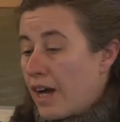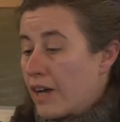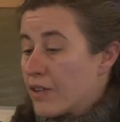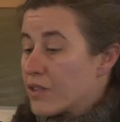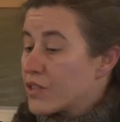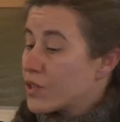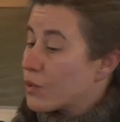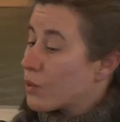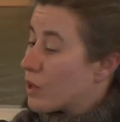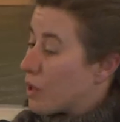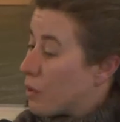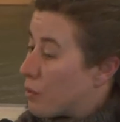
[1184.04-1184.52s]

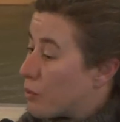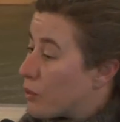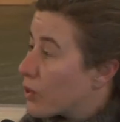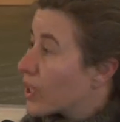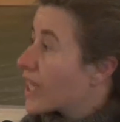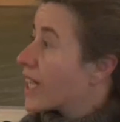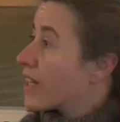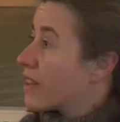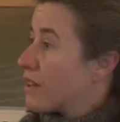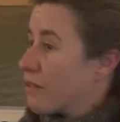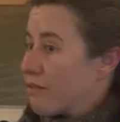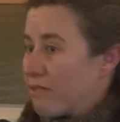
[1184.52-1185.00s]
So we hope we
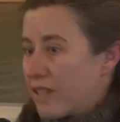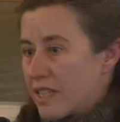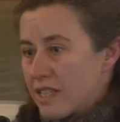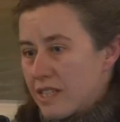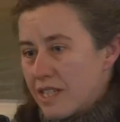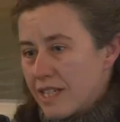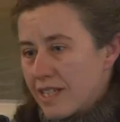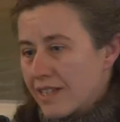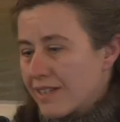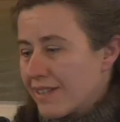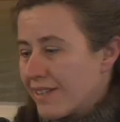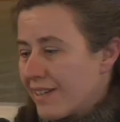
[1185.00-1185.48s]
get the
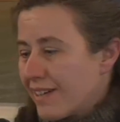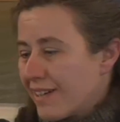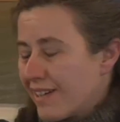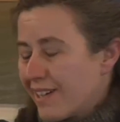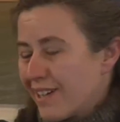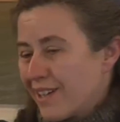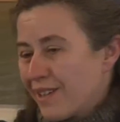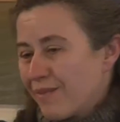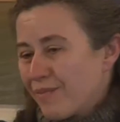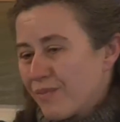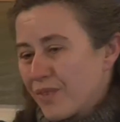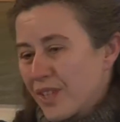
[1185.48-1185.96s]
funding.
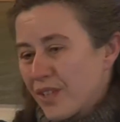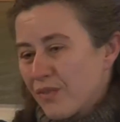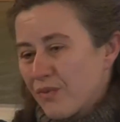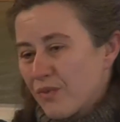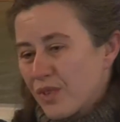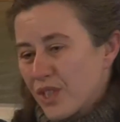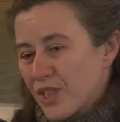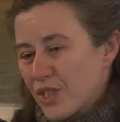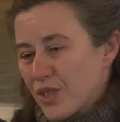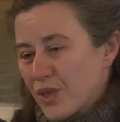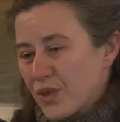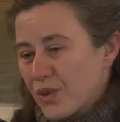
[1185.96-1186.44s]

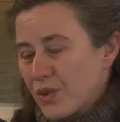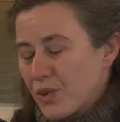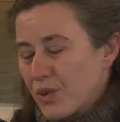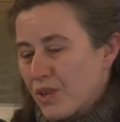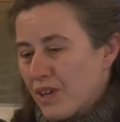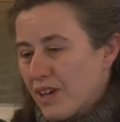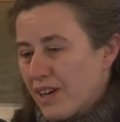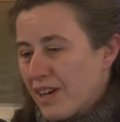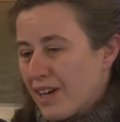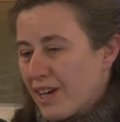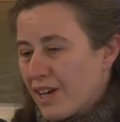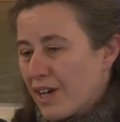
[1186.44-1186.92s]
If we do,
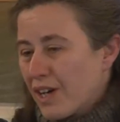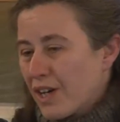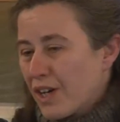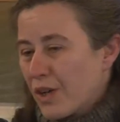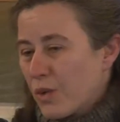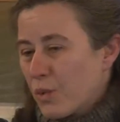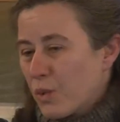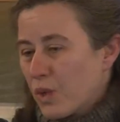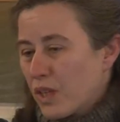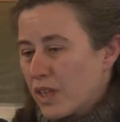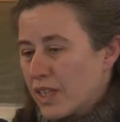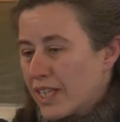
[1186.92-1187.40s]

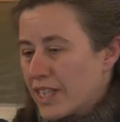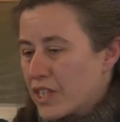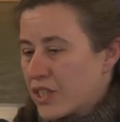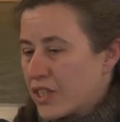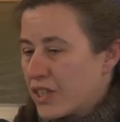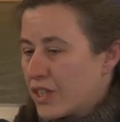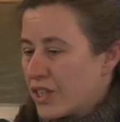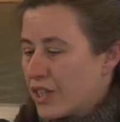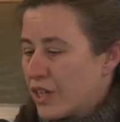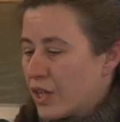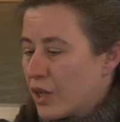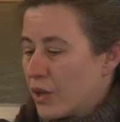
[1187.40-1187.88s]
we'll
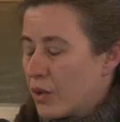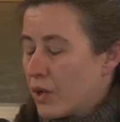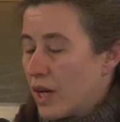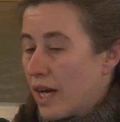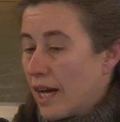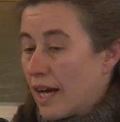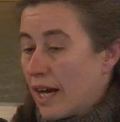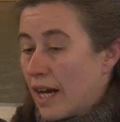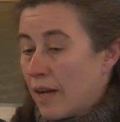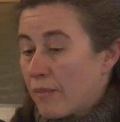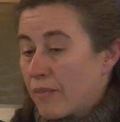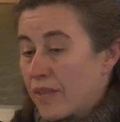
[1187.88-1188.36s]
let you know.
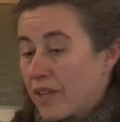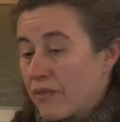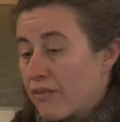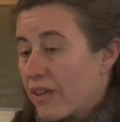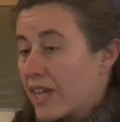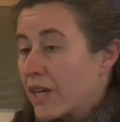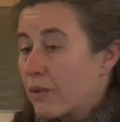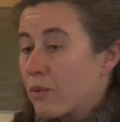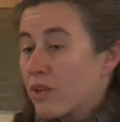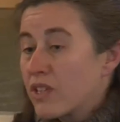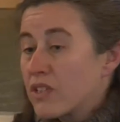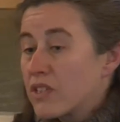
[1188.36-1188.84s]
If
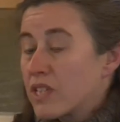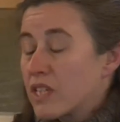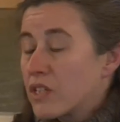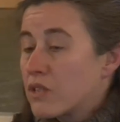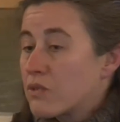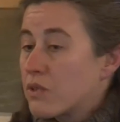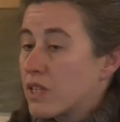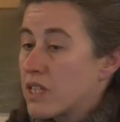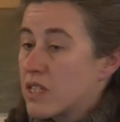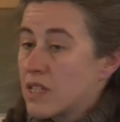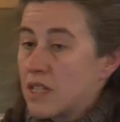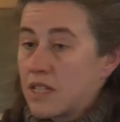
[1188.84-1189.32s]
anyone's
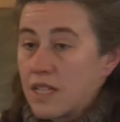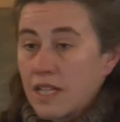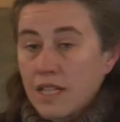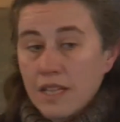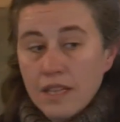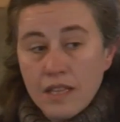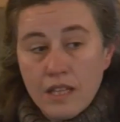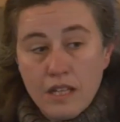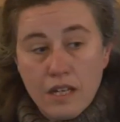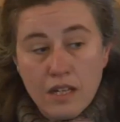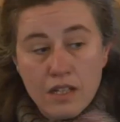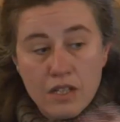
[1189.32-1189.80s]
interested
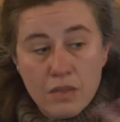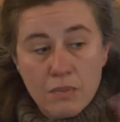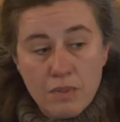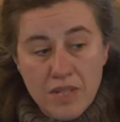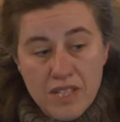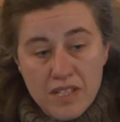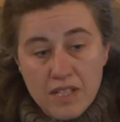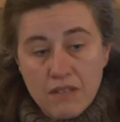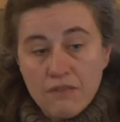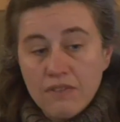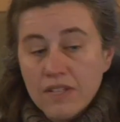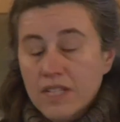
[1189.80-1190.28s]
in the
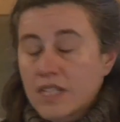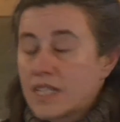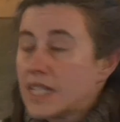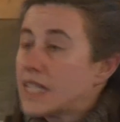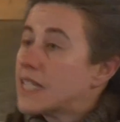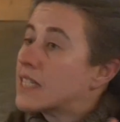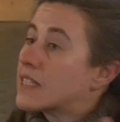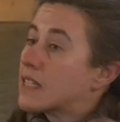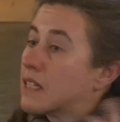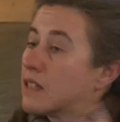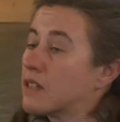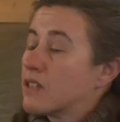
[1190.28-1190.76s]
specific
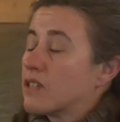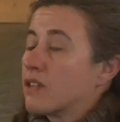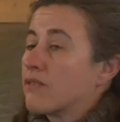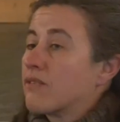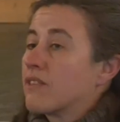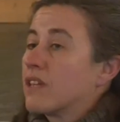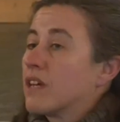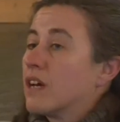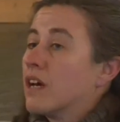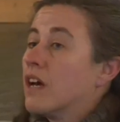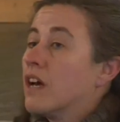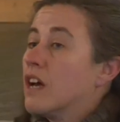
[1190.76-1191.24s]
details
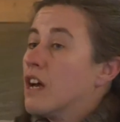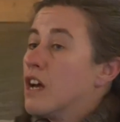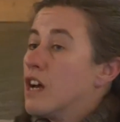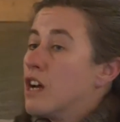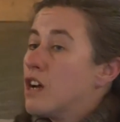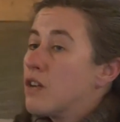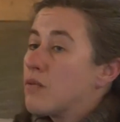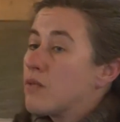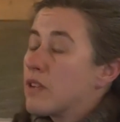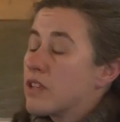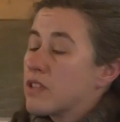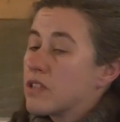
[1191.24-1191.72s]
of the
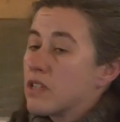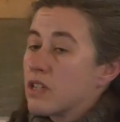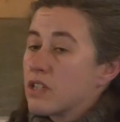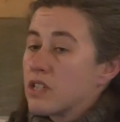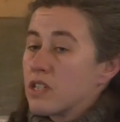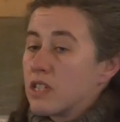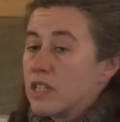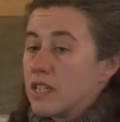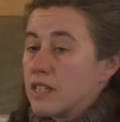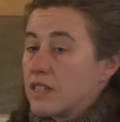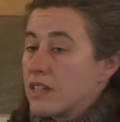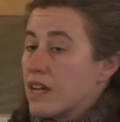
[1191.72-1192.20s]

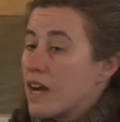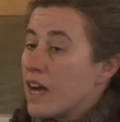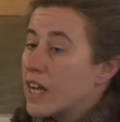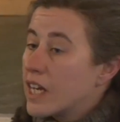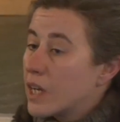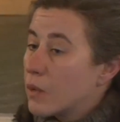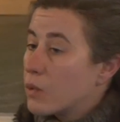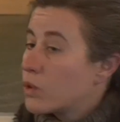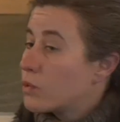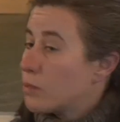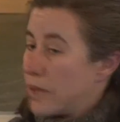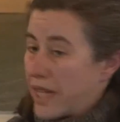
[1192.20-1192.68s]
research
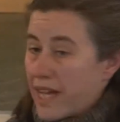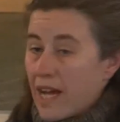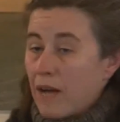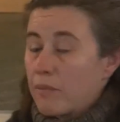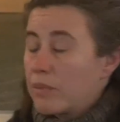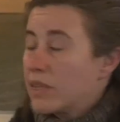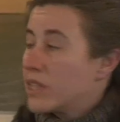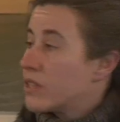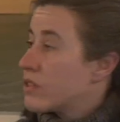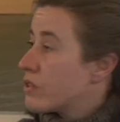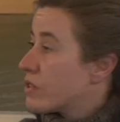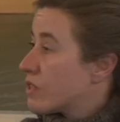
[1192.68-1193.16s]
design, I would be
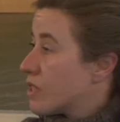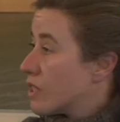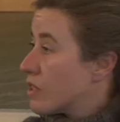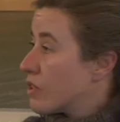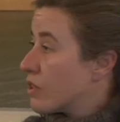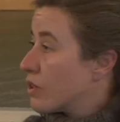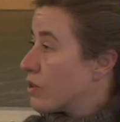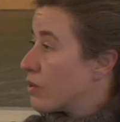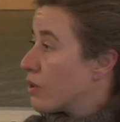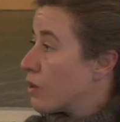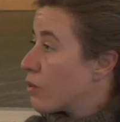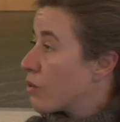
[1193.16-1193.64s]
happy to send
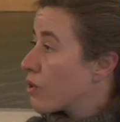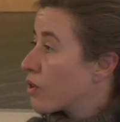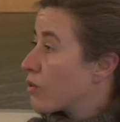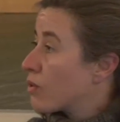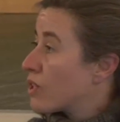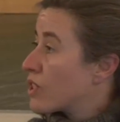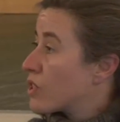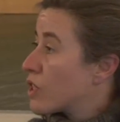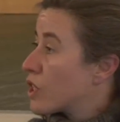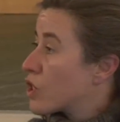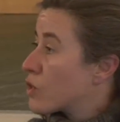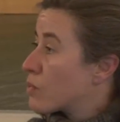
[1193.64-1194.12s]
you our
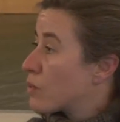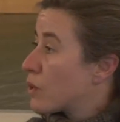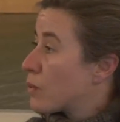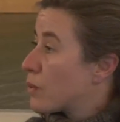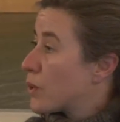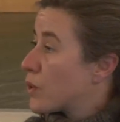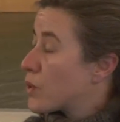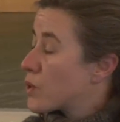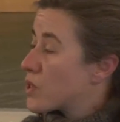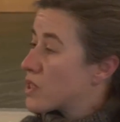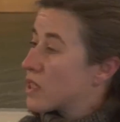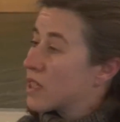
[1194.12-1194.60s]
research
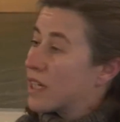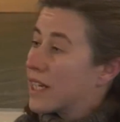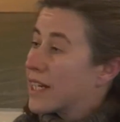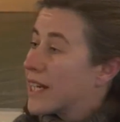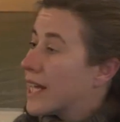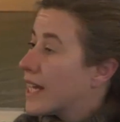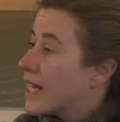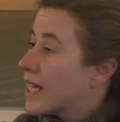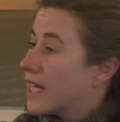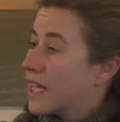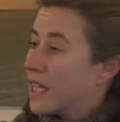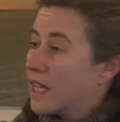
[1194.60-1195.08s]
proposal,
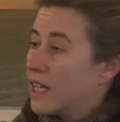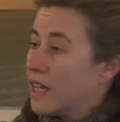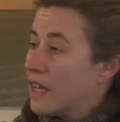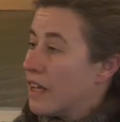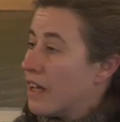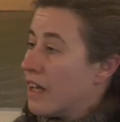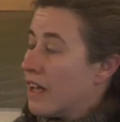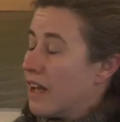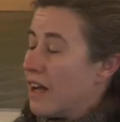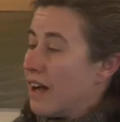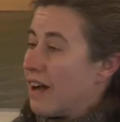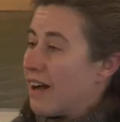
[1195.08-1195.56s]
and any
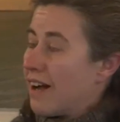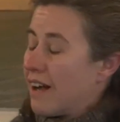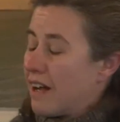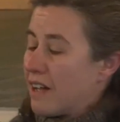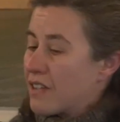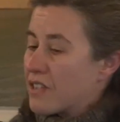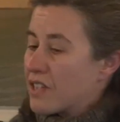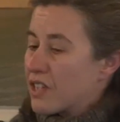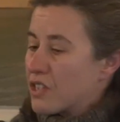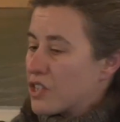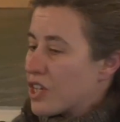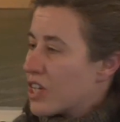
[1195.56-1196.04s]

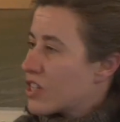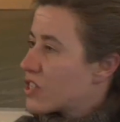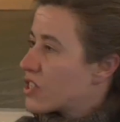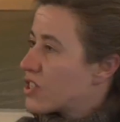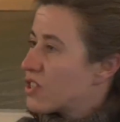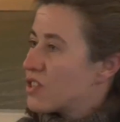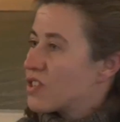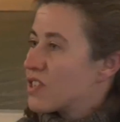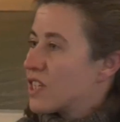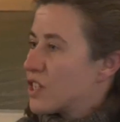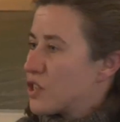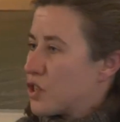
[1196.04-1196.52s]

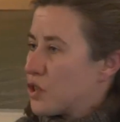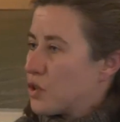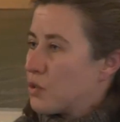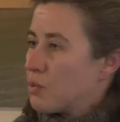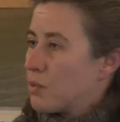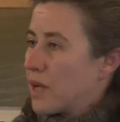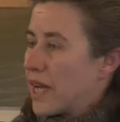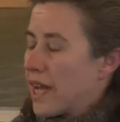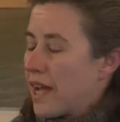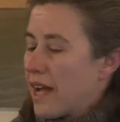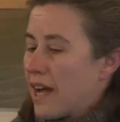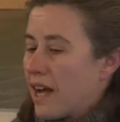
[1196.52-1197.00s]
suggestions that you
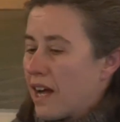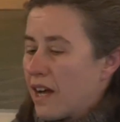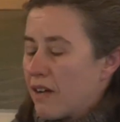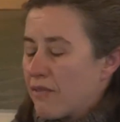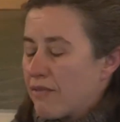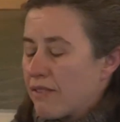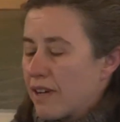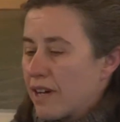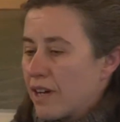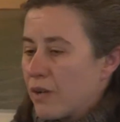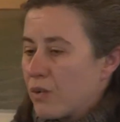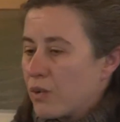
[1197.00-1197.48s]
may
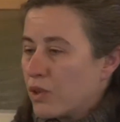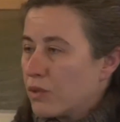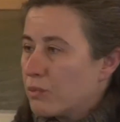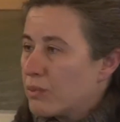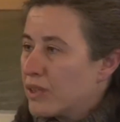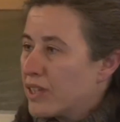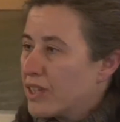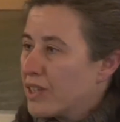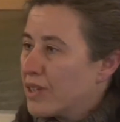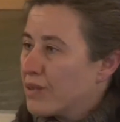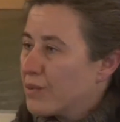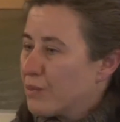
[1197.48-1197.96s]
have will
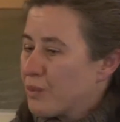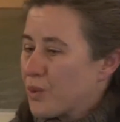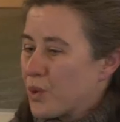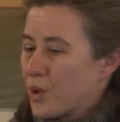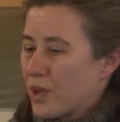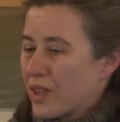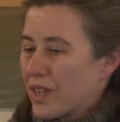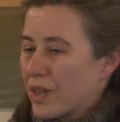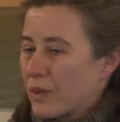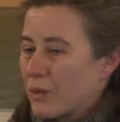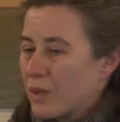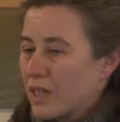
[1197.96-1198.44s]
be
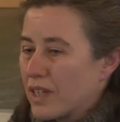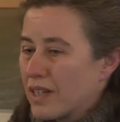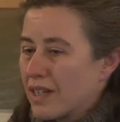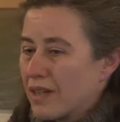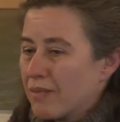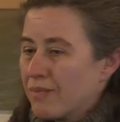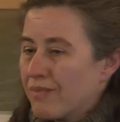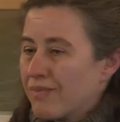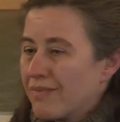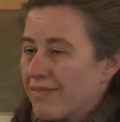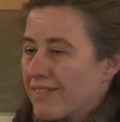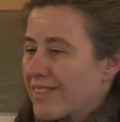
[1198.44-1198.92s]
more than
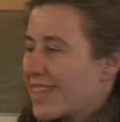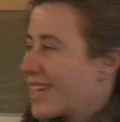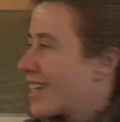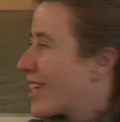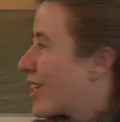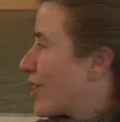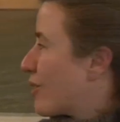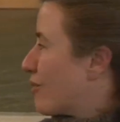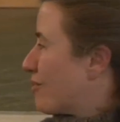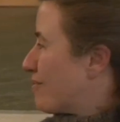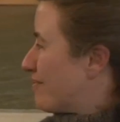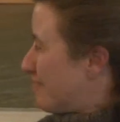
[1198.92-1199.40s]
welcome.
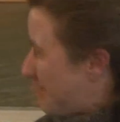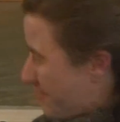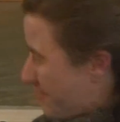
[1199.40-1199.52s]
Thank you.